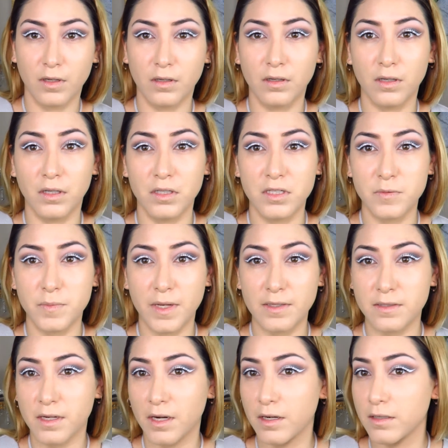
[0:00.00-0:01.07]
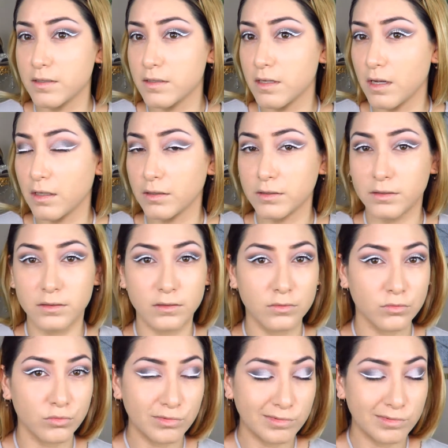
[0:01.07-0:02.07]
Oh, this mascara sucks.